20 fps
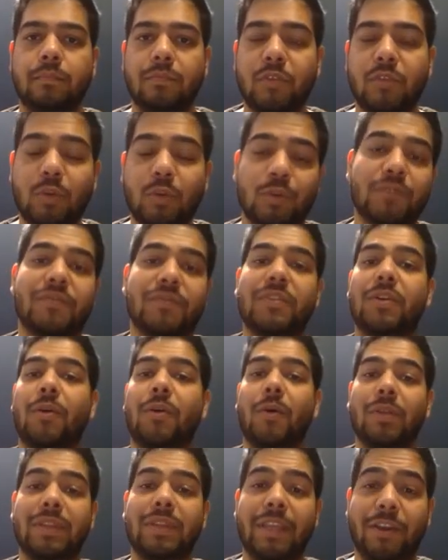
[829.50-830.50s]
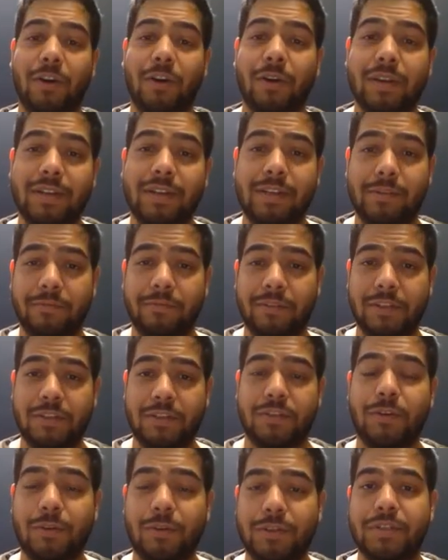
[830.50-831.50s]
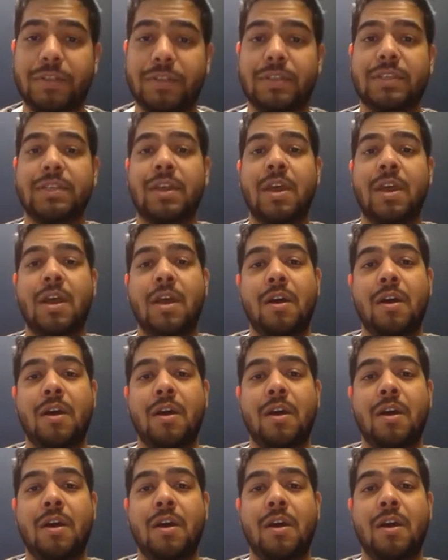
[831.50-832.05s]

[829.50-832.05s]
Those were all the cognitive distortions